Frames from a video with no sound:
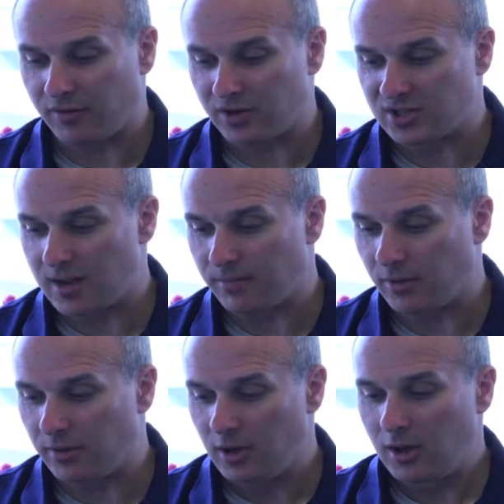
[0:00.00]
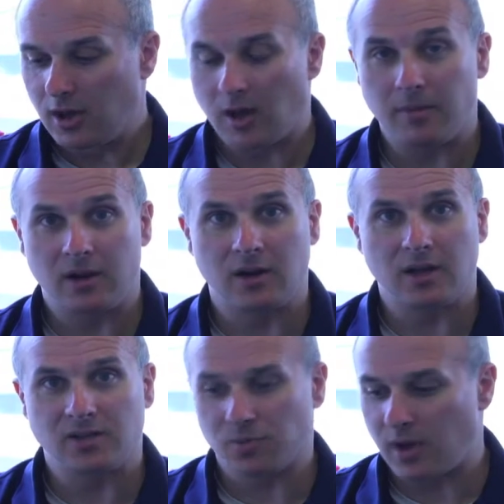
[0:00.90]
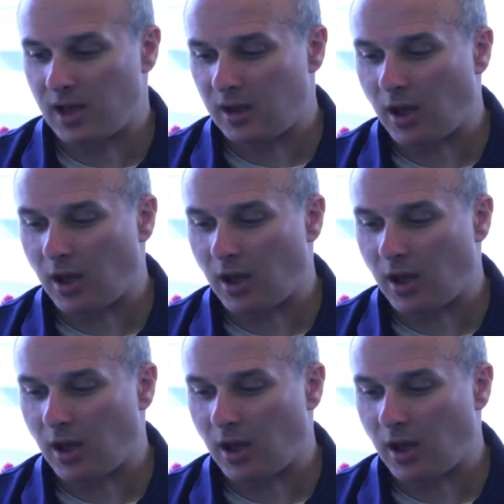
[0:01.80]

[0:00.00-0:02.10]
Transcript: for example, um, in a nice way.